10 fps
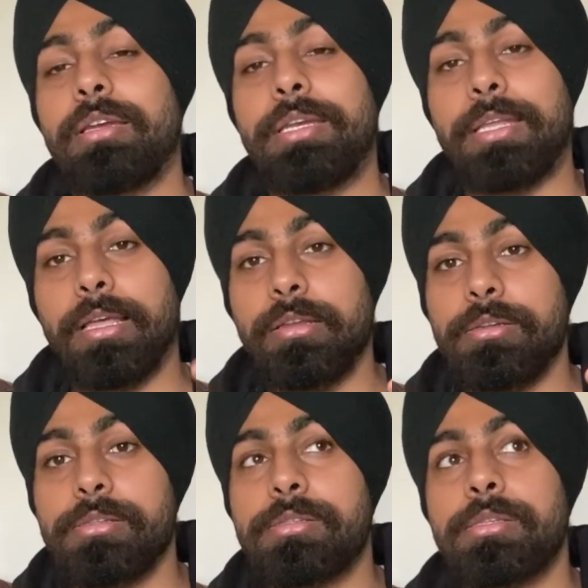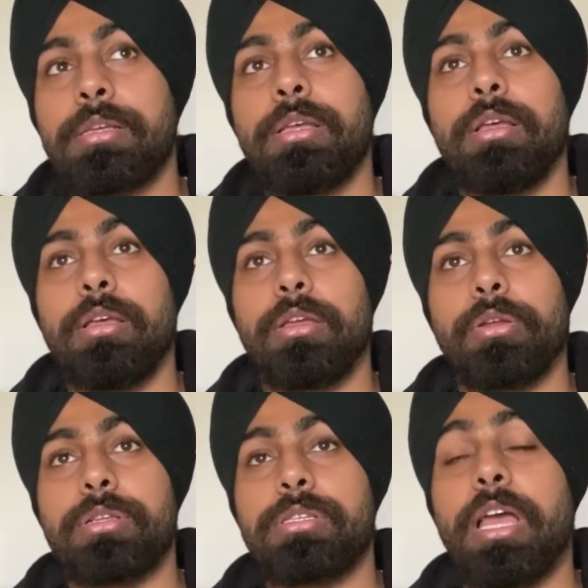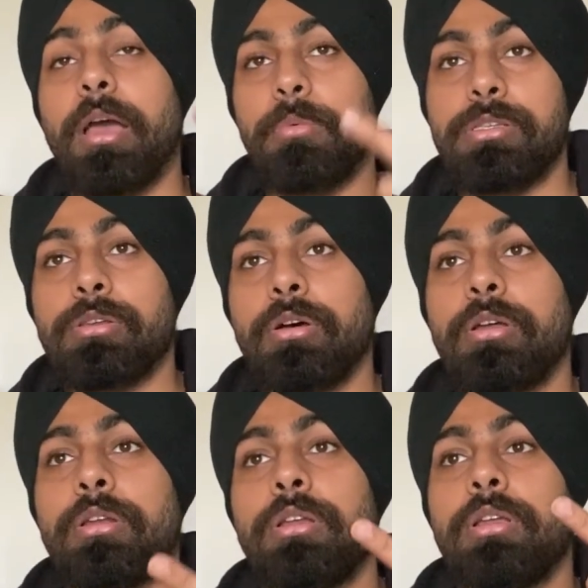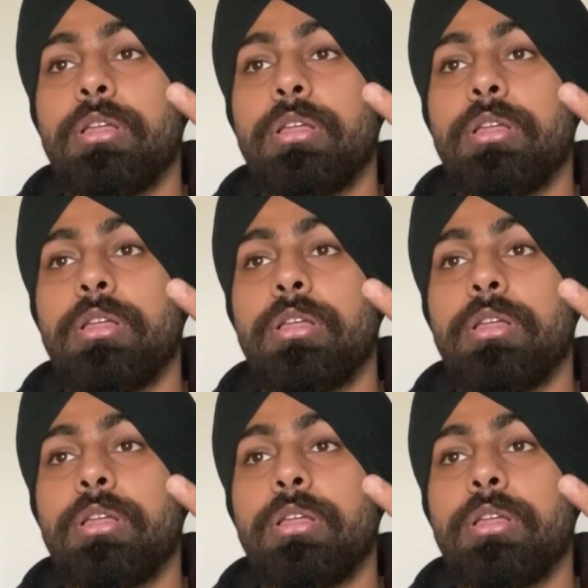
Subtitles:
Telus, you could say Amazon.